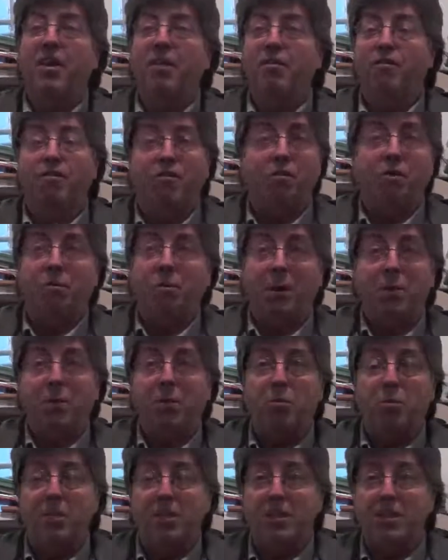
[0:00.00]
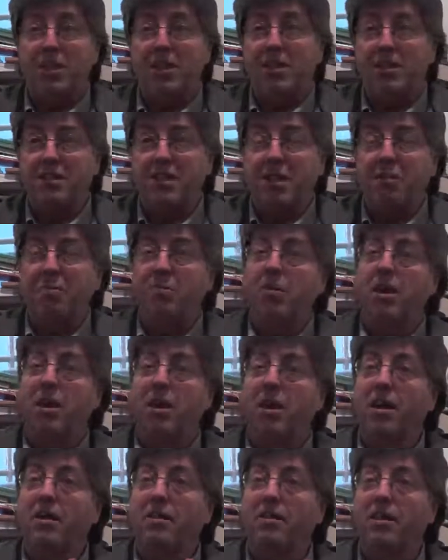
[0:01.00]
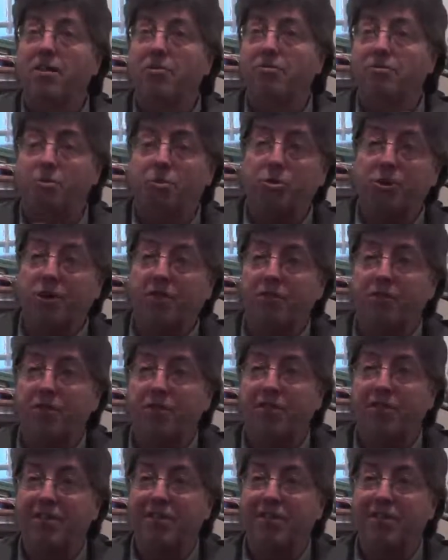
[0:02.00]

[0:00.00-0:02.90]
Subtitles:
4 people would see the same thing and tell 4 different,